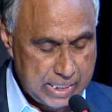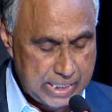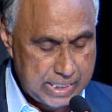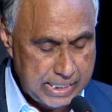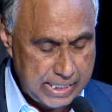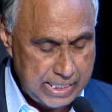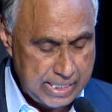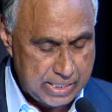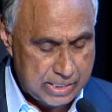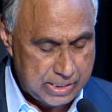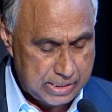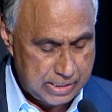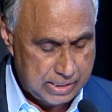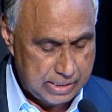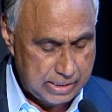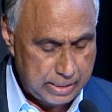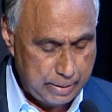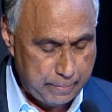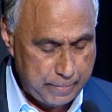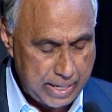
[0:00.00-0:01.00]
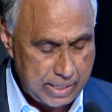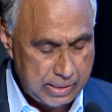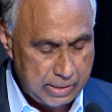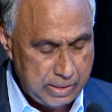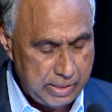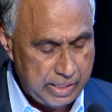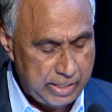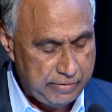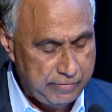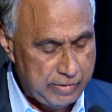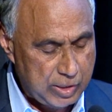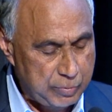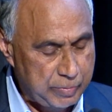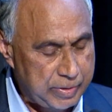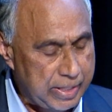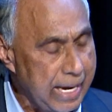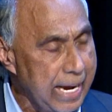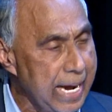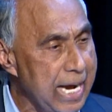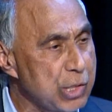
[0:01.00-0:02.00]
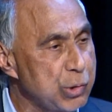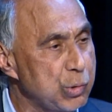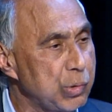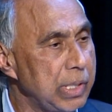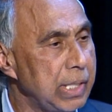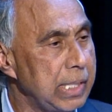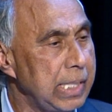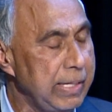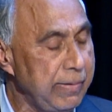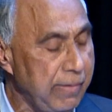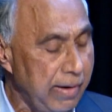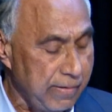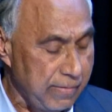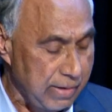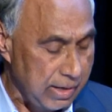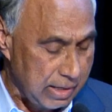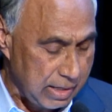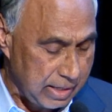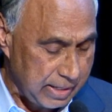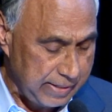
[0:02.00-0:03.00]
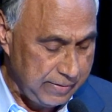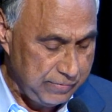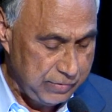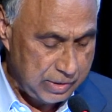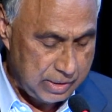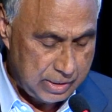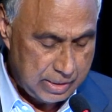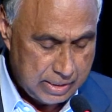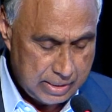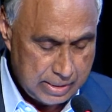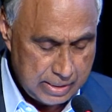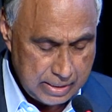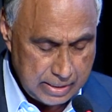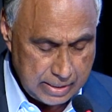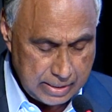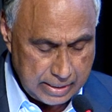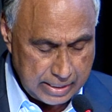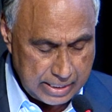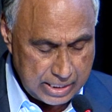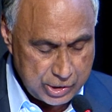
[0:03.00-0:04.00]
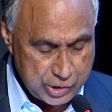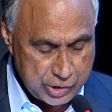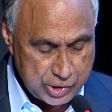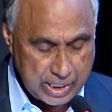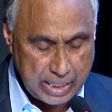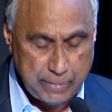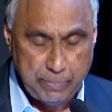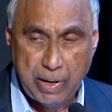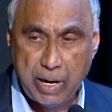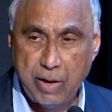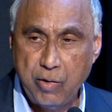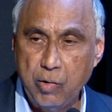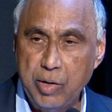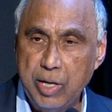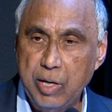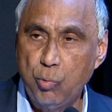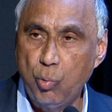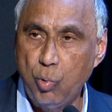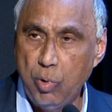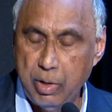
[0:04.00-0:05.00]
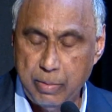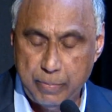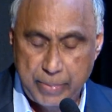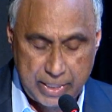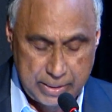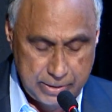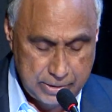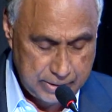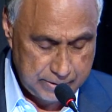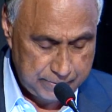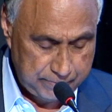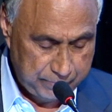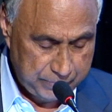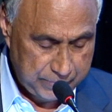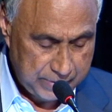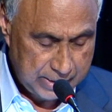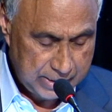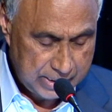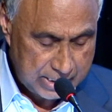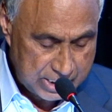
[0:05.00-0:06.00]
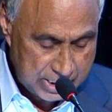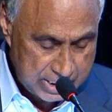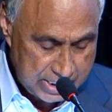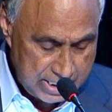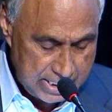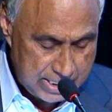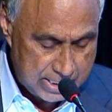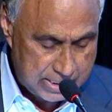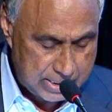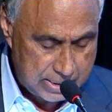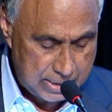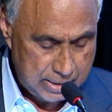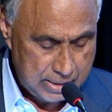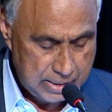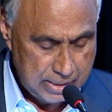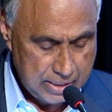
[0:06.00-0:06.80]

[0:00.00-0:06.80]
Deeds, the manner in which we actually live our lives and shape our environment. The seeds,